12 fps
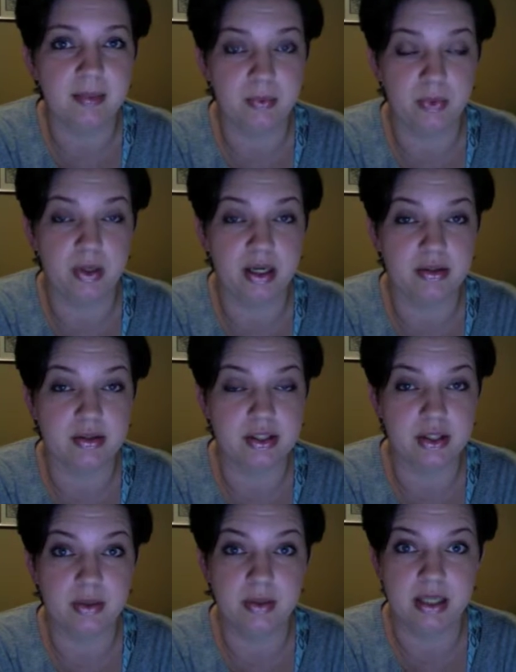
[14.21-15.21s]
we're now
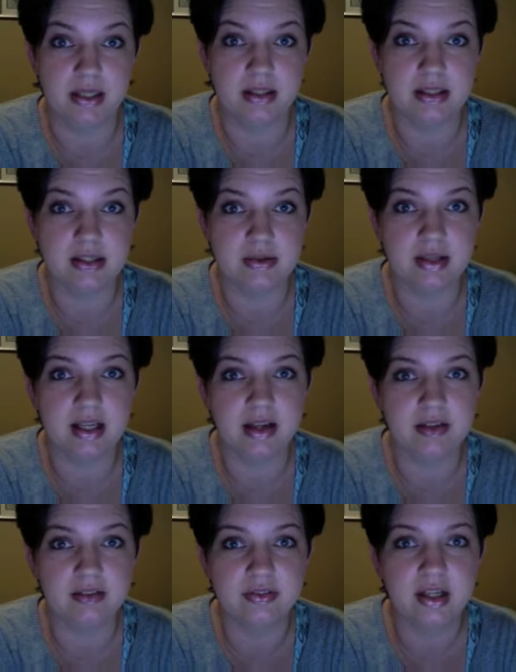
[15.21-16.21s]
snowed in. So I
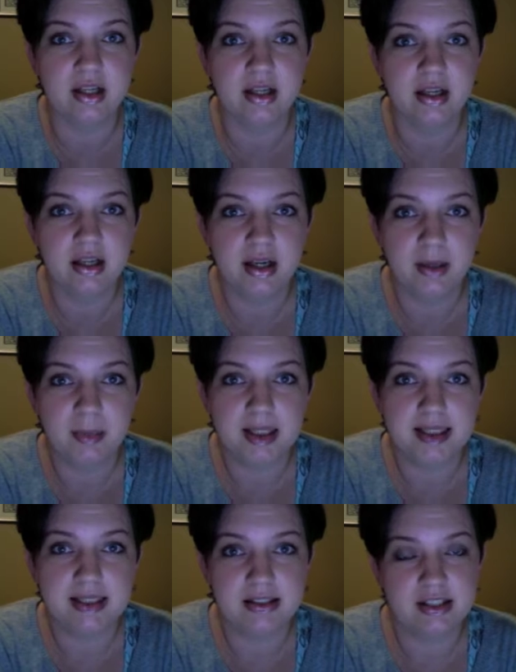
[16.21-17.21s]
have
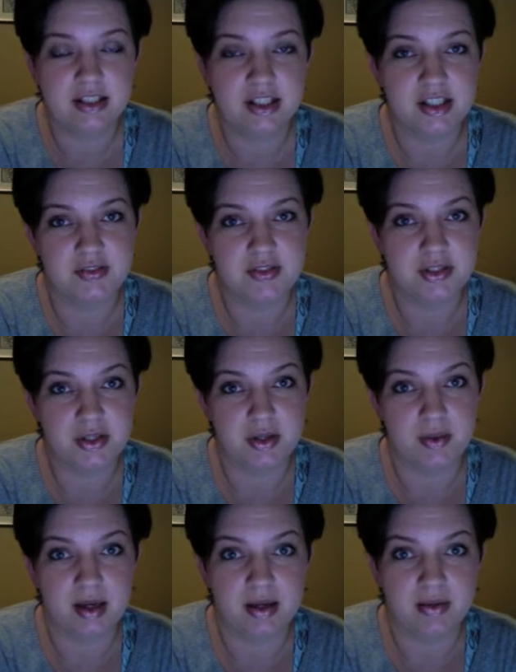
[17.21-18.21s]
about 6 inches of
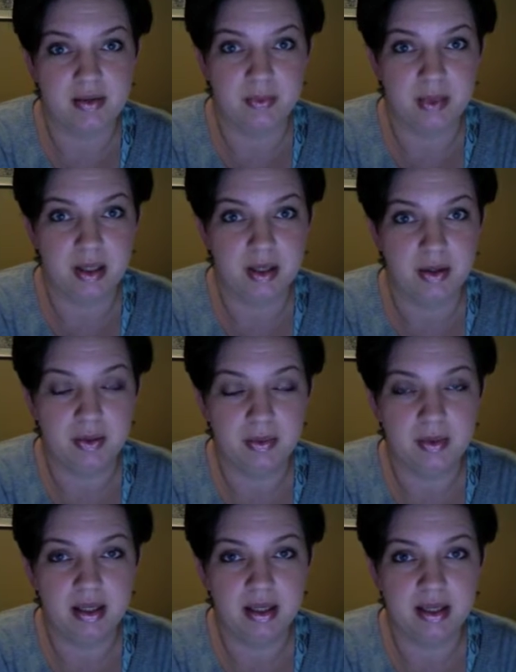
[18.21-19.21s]
snow out the
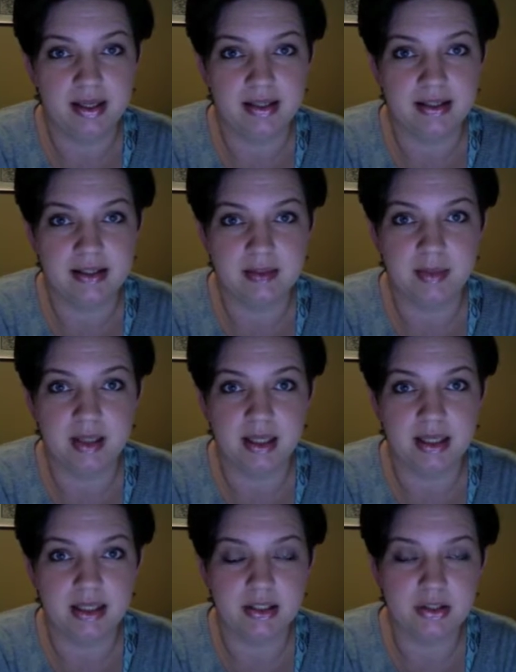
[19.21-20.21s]
window, and I'm
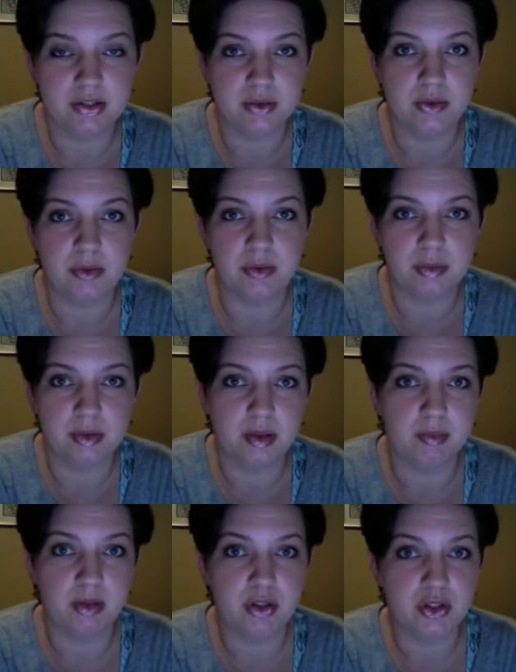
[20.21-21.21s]
planning to
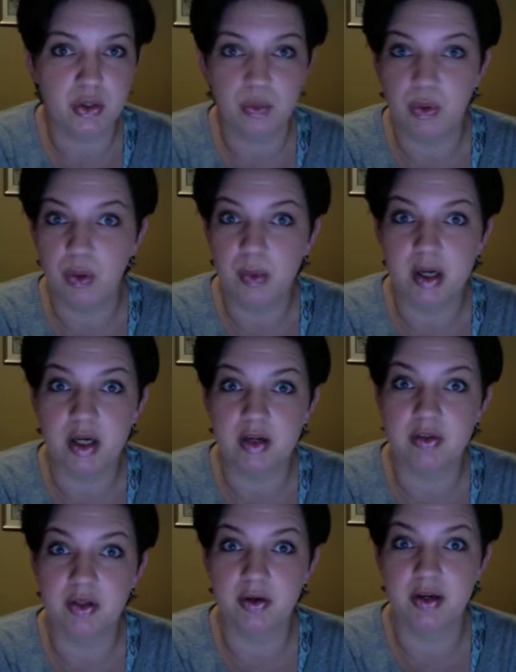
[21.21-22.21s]
pretty much go nowhere
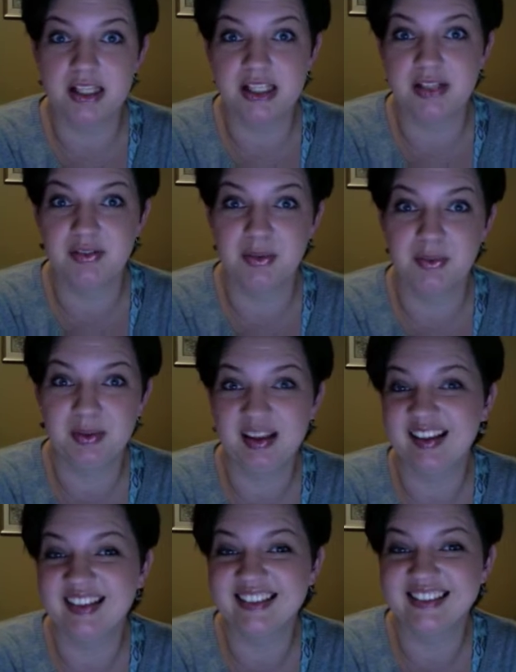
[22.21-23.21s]
for the rest of the
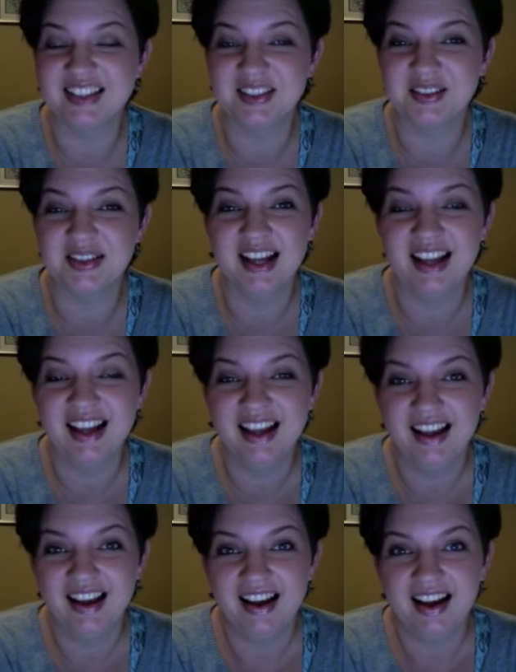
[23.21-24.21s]
week. So
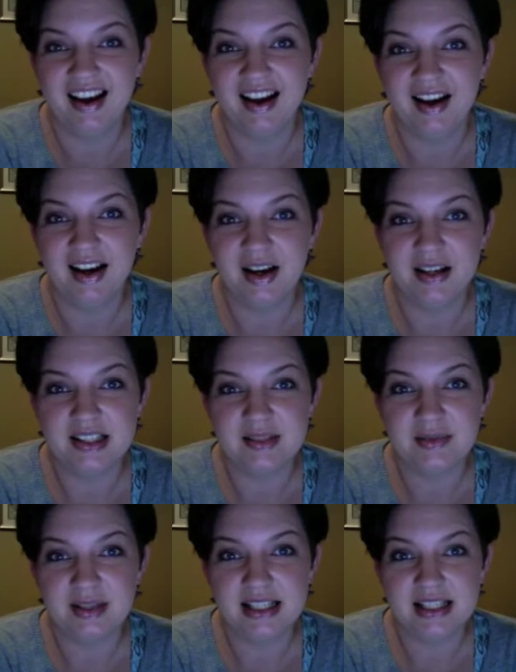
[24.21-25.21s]
I did
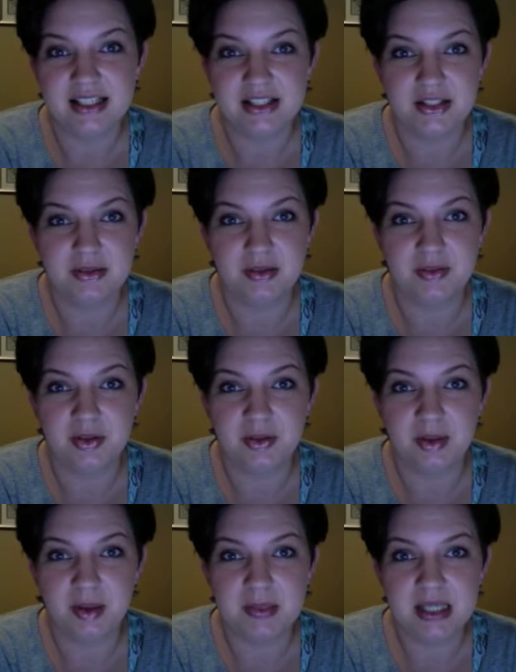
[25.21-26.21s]
want to send you a few
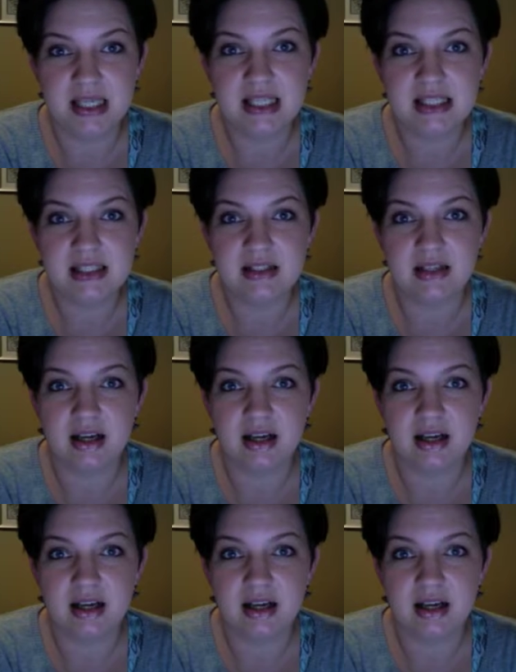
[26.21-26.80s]
updates